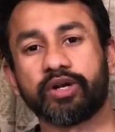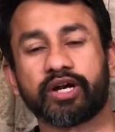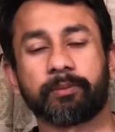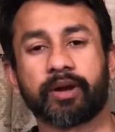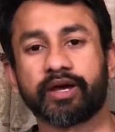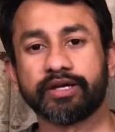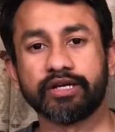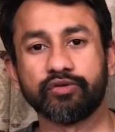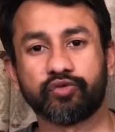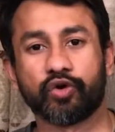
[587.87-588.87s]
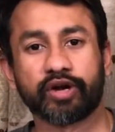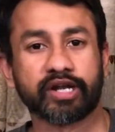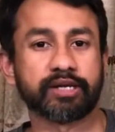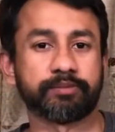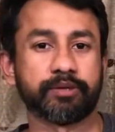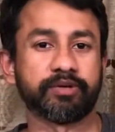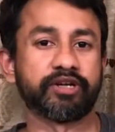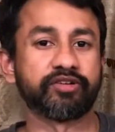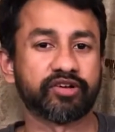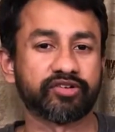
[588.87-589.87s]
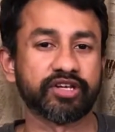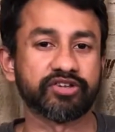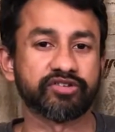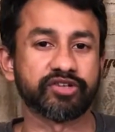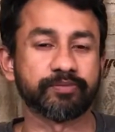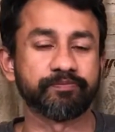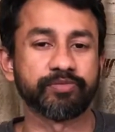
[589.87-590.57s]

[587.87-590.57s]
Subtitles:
applying for a permanent residency.